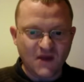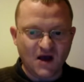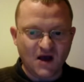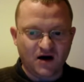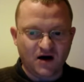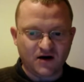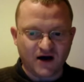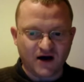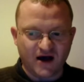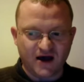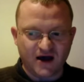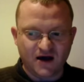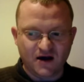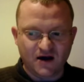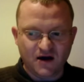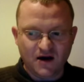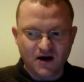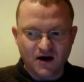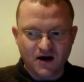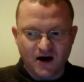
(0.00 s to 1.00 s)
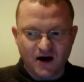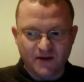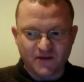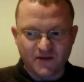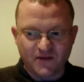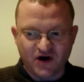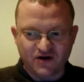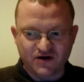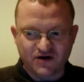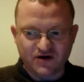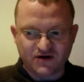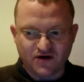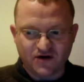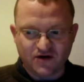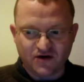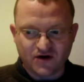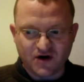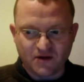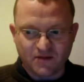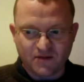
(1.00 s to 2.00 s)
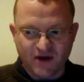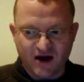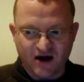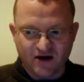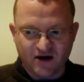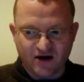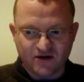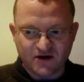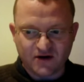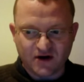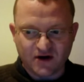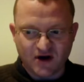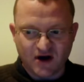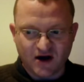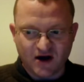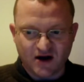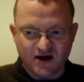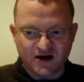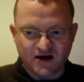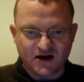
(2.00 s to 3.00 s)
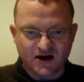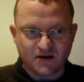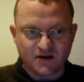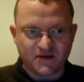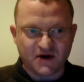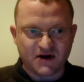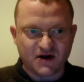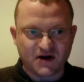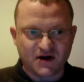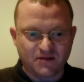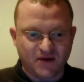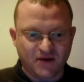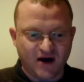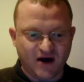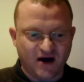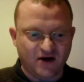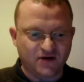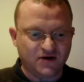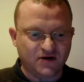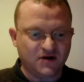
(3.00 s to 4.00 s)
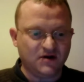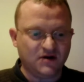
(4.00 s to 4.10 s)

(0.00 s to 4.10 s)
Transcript: Okay, I'm going to talk about a little bit about